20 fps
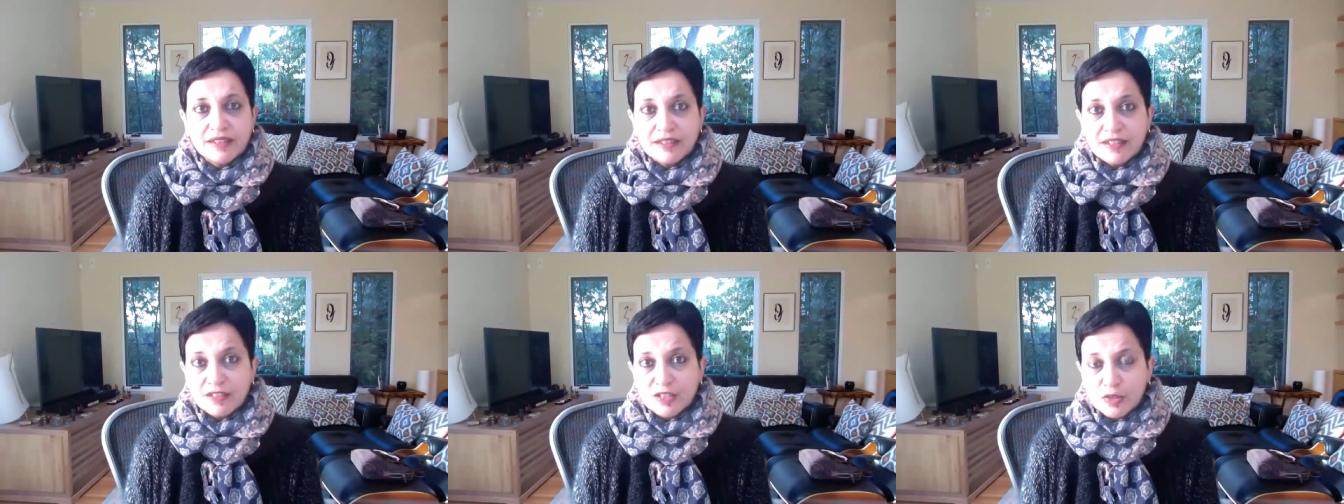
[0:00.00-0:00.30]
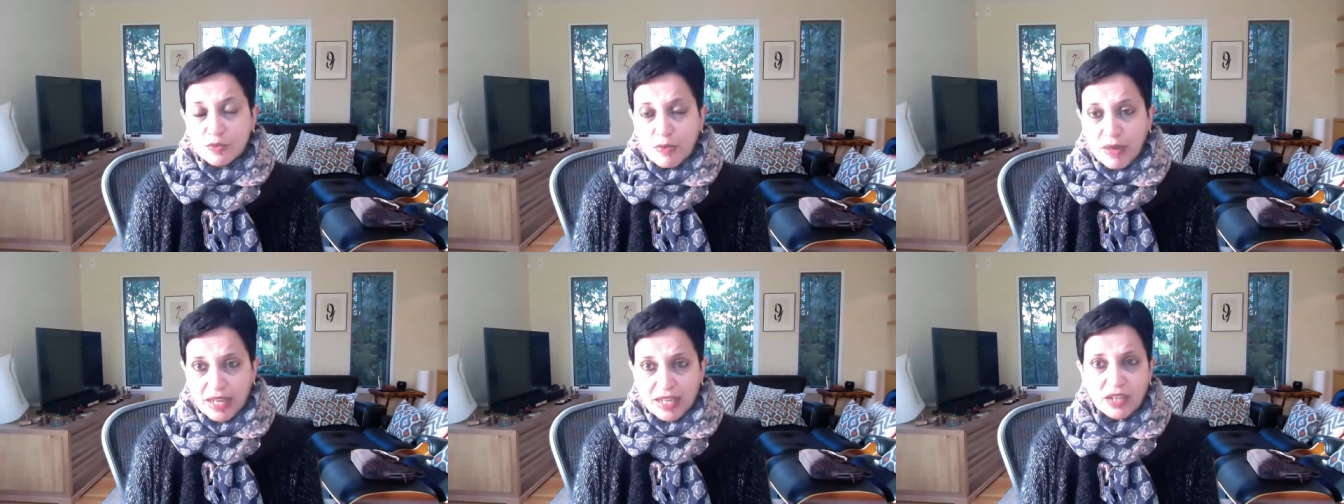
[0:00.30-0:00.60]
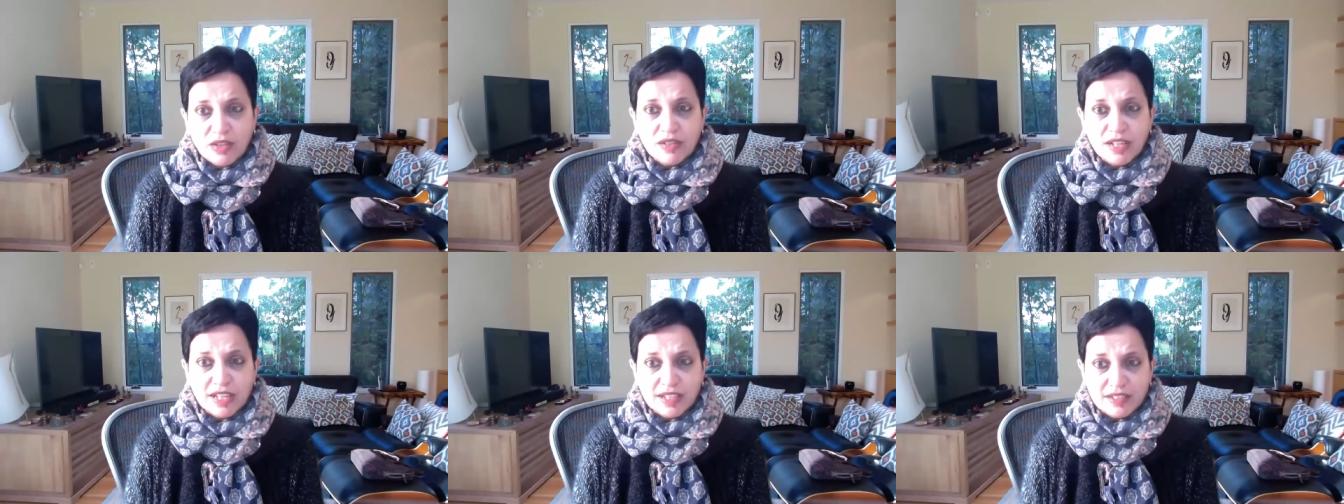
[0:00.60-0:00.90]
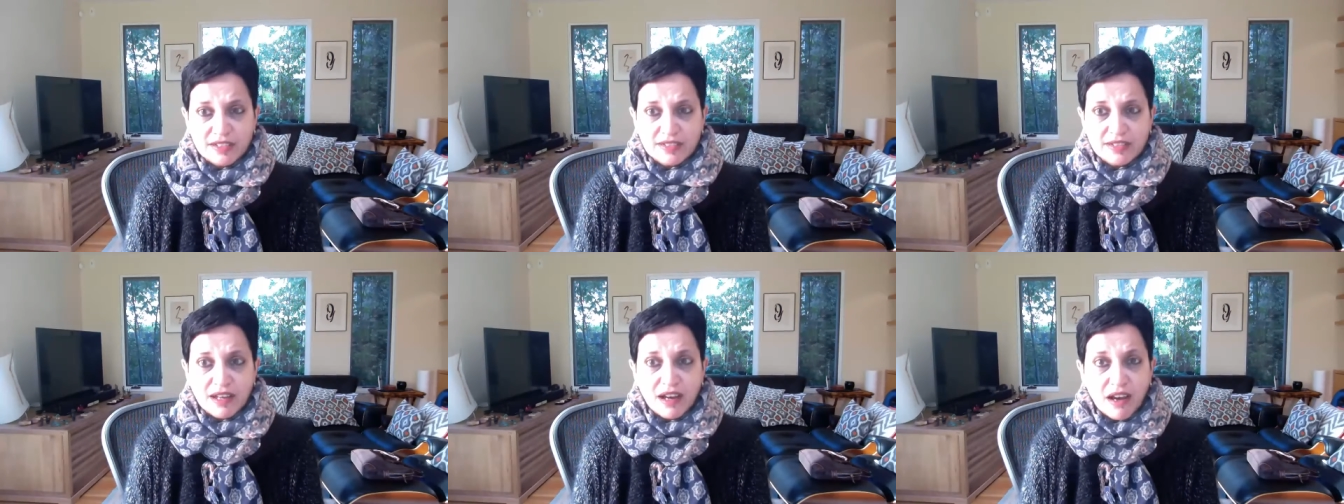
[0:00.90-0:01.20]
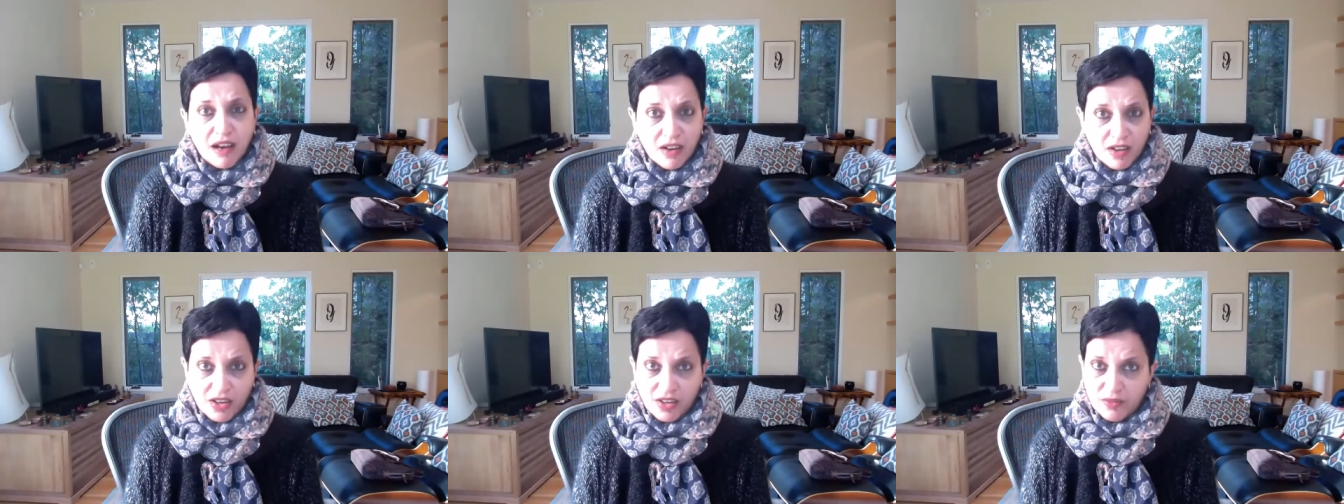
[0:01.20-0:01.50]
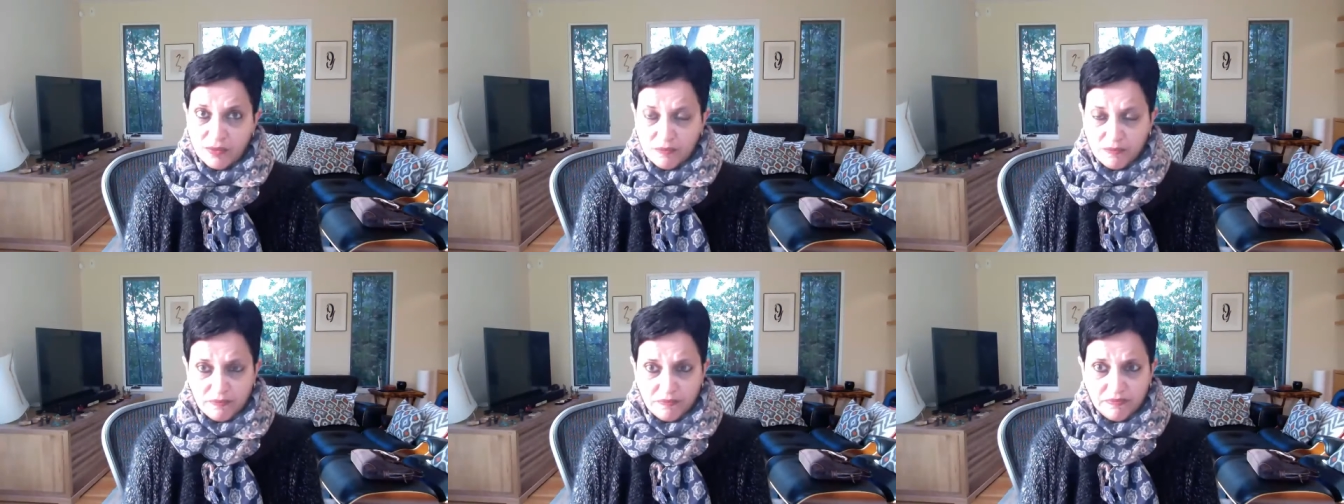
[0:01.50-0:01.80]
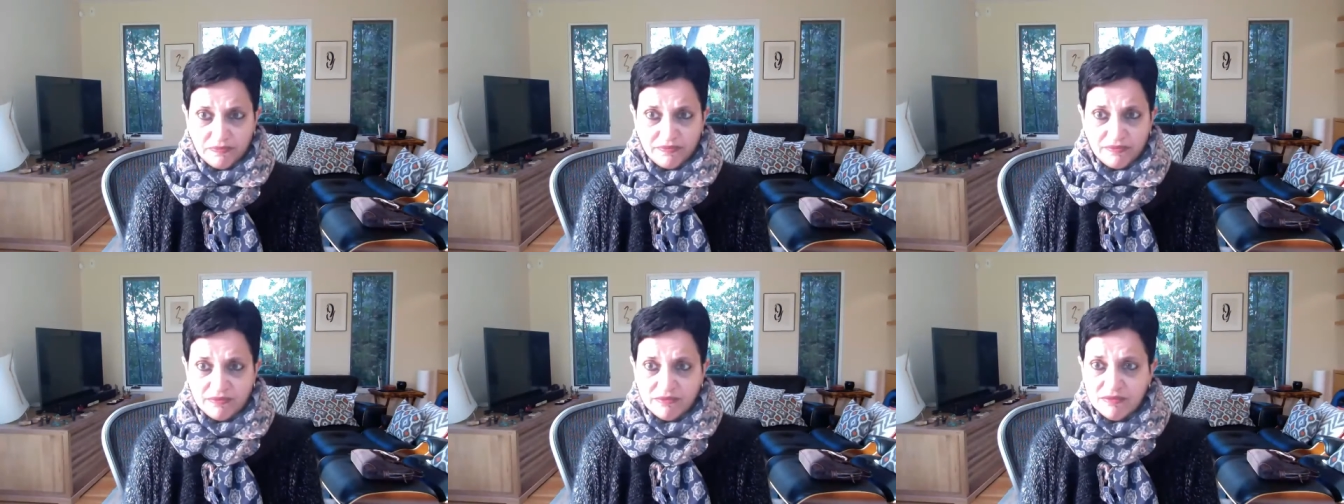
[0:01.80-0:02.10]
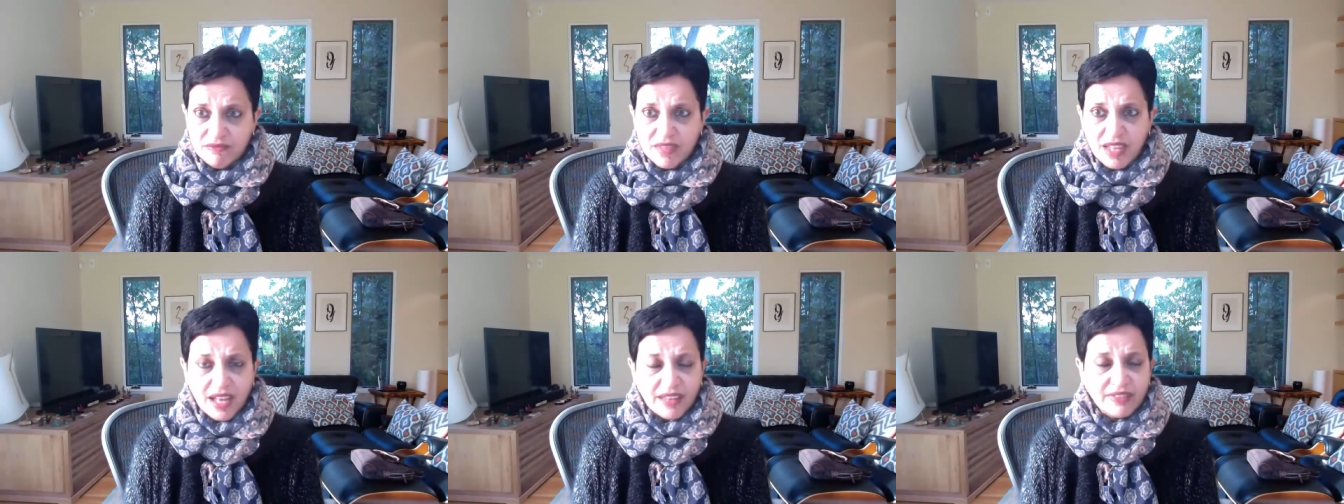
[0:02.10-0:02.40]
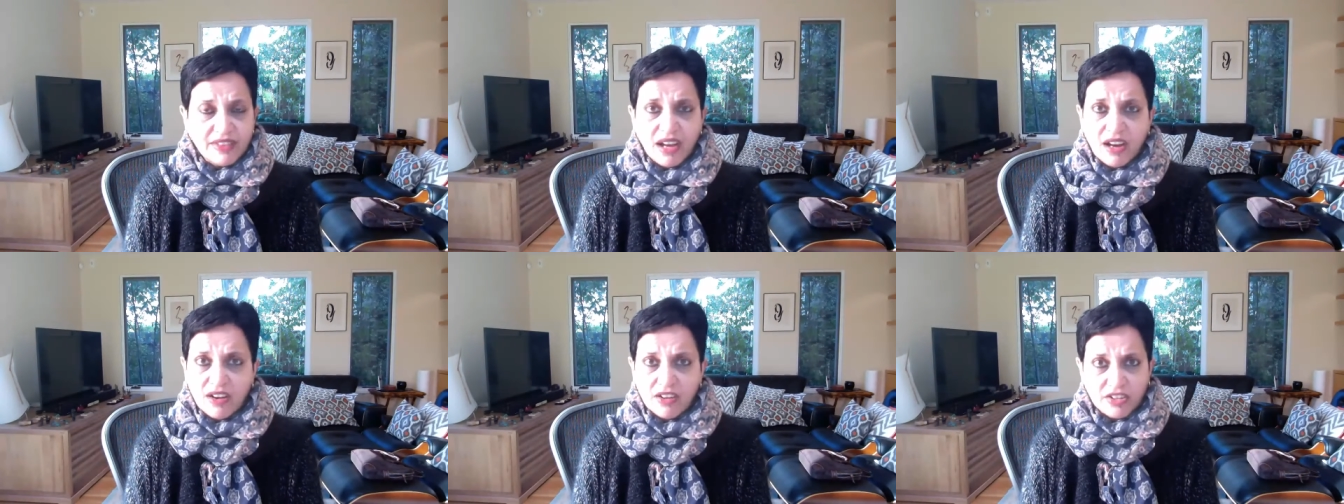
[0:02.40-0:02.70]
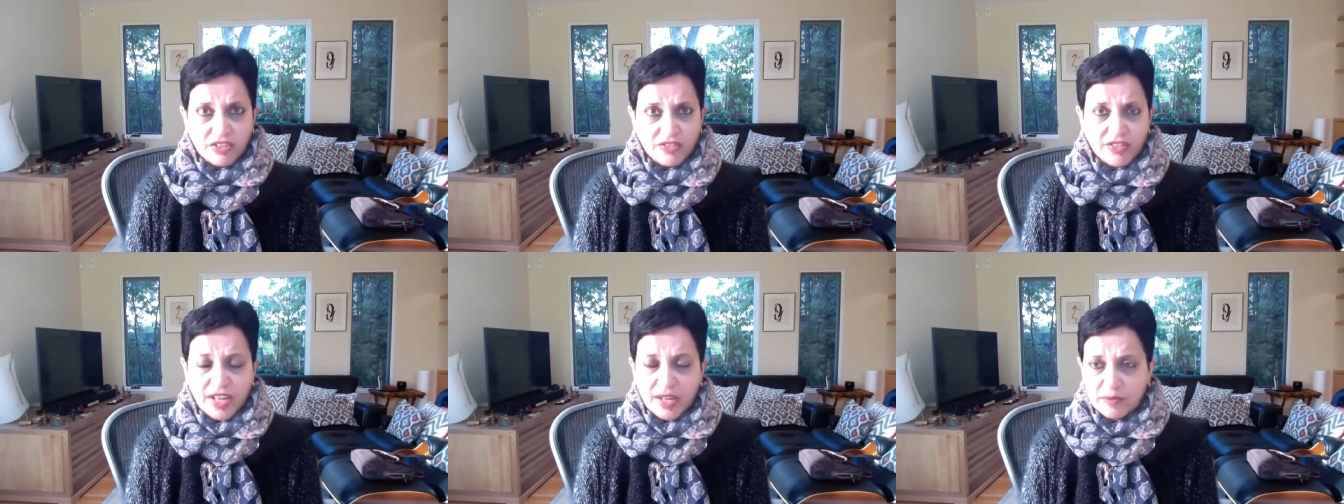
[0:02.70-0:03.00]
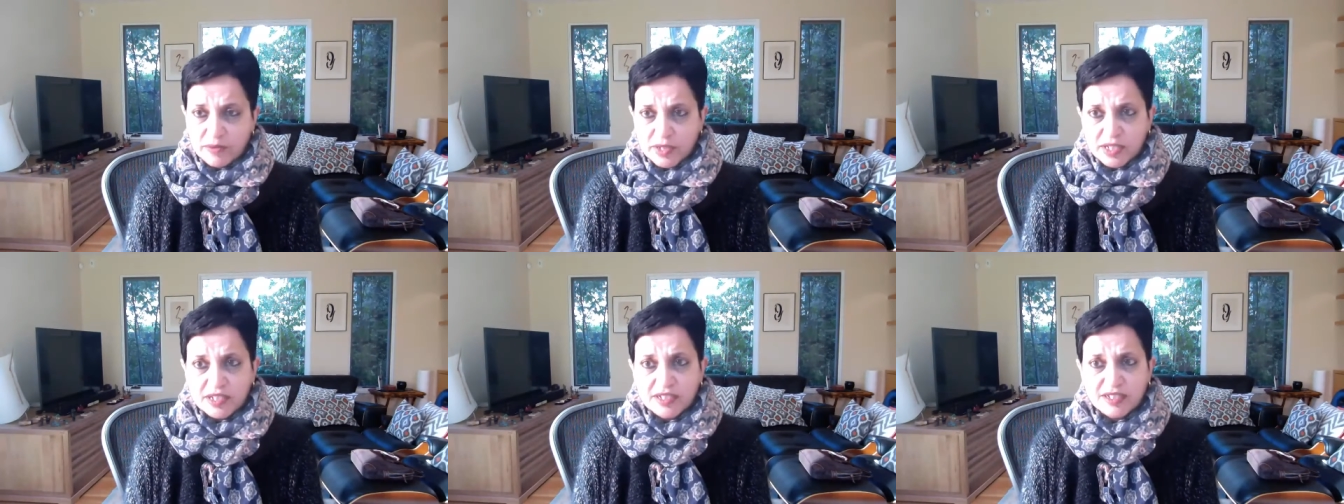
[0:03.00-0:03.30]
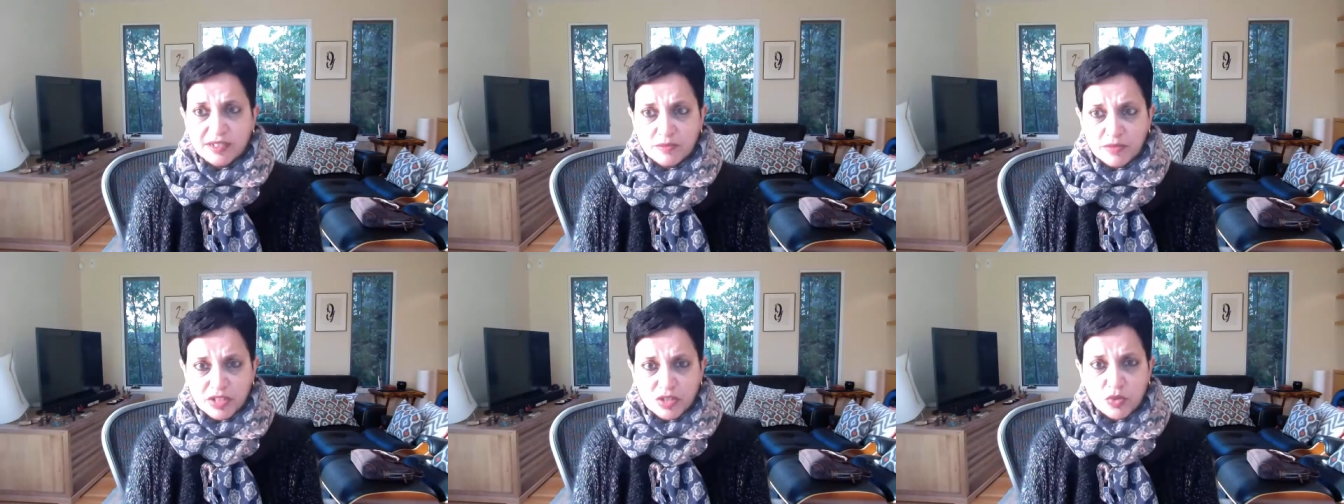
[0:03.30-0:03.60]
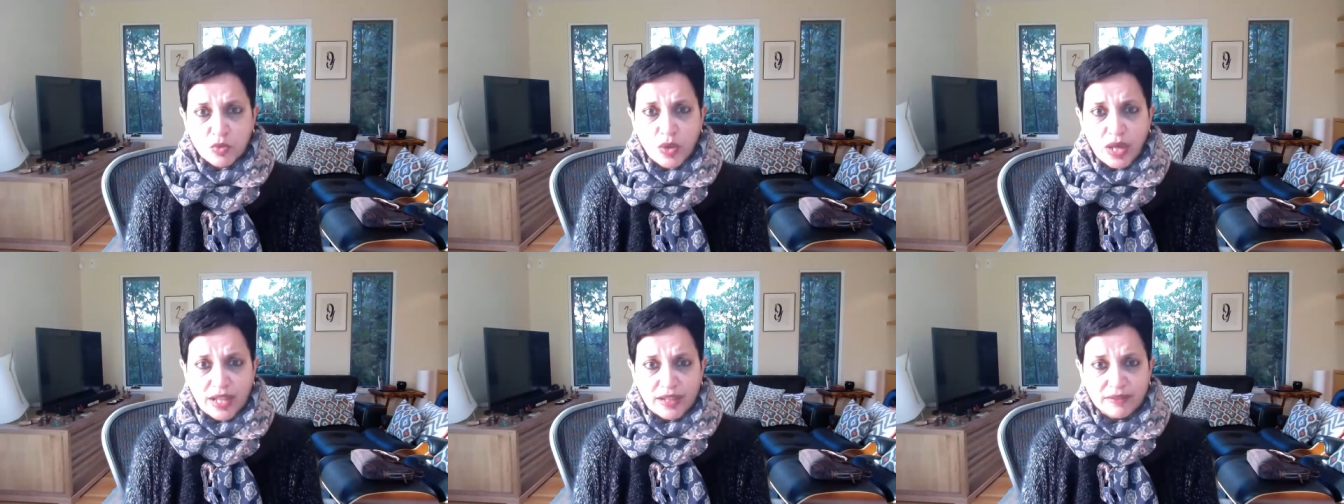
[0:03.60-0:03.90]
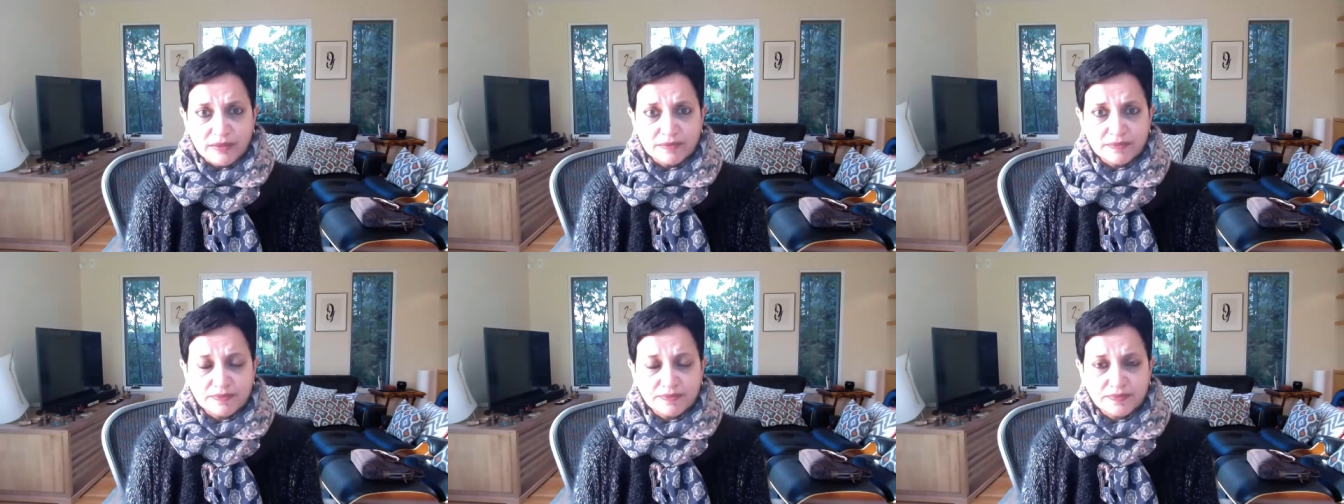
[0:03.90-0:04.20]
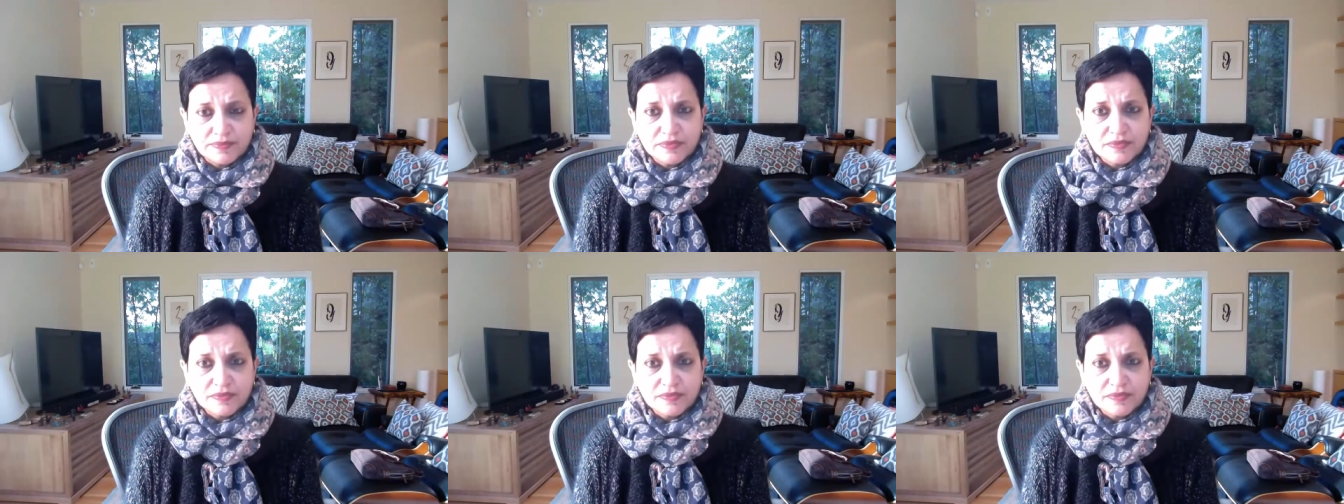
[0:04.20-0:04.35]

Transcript: then speculators are at the heart of capitalism as well.